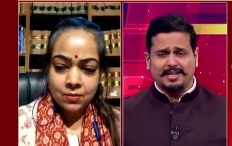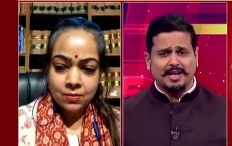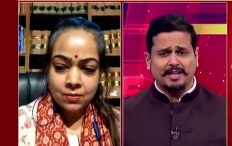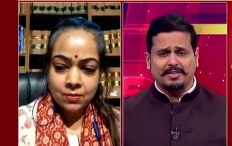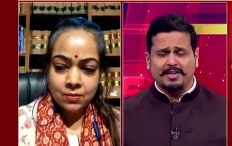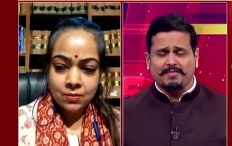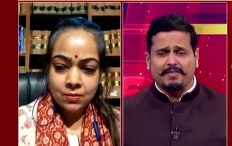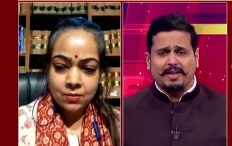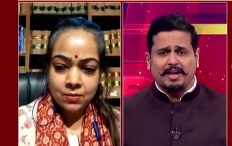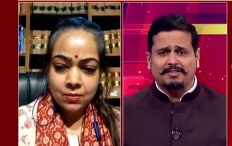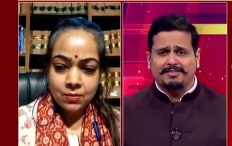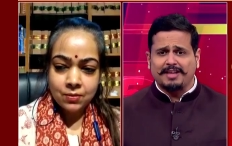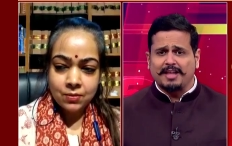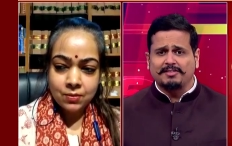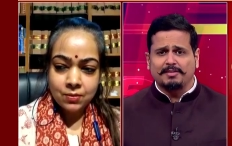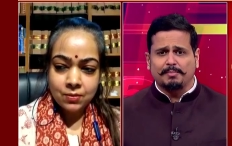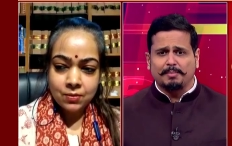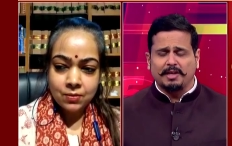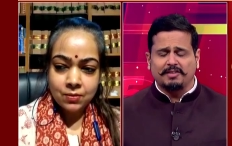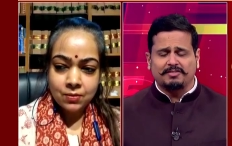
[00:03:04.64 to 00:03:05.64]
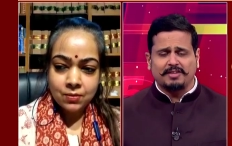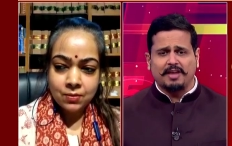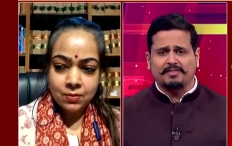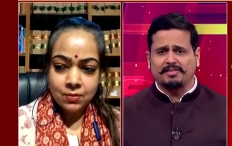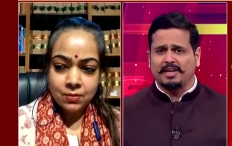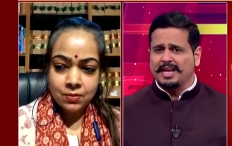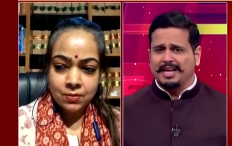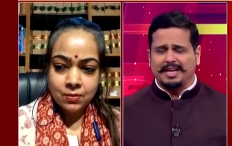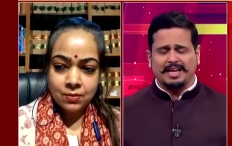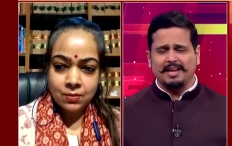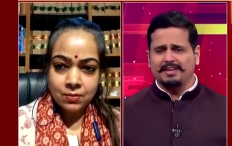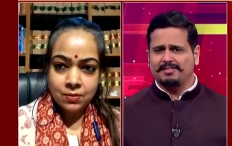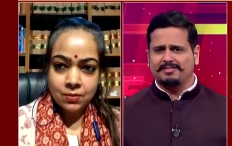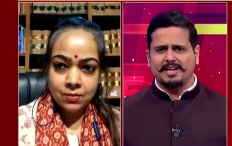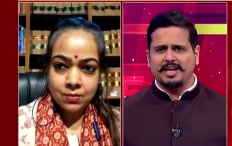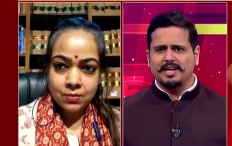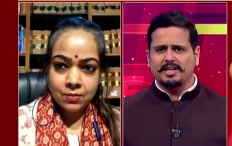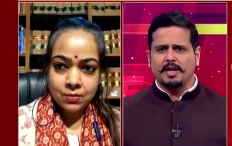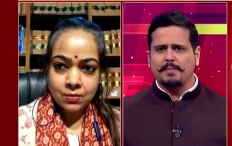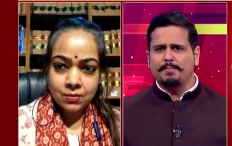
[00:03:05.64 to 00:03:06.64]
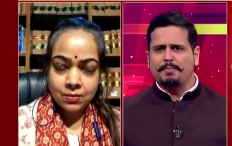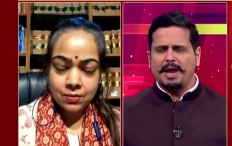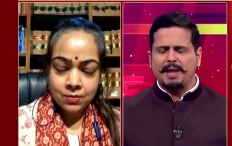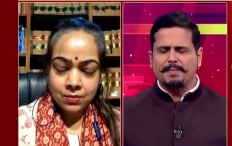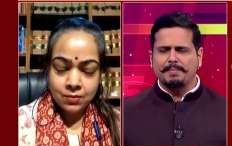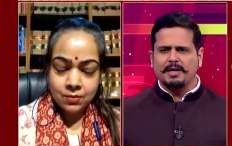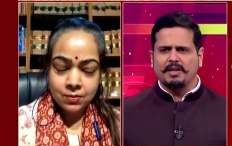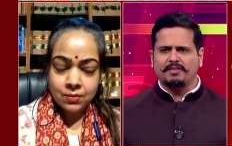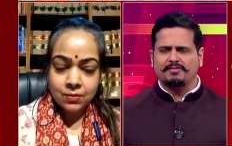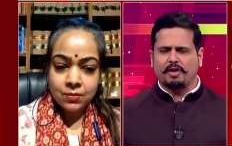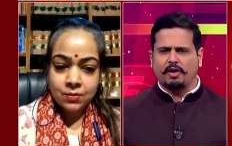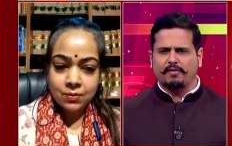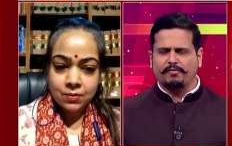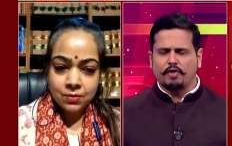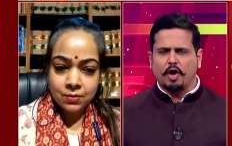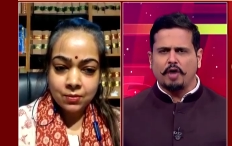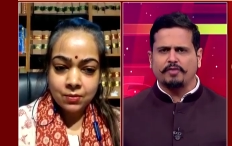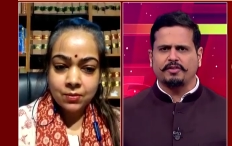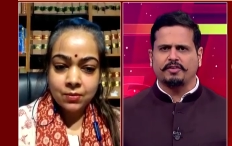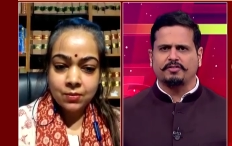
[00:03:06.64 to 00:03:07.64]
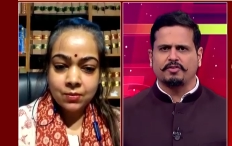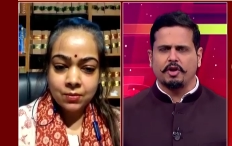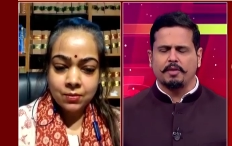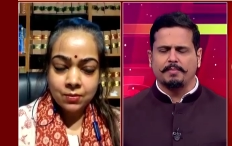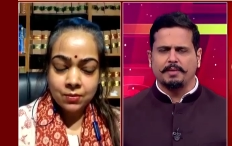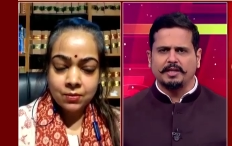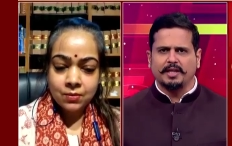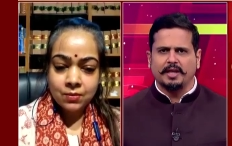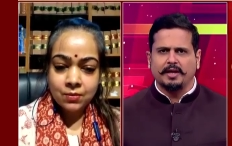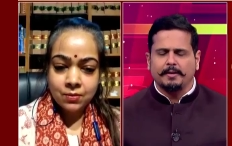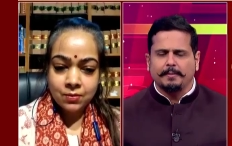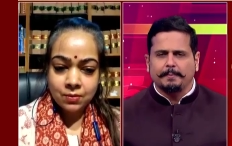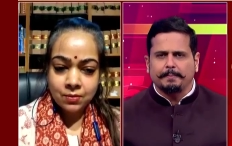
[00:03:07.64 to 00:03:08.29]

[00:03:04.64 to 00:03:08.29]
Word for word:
Speaker 1: I think, very sensibly says, he's the Indian Prime Minister, of course he's going to be there.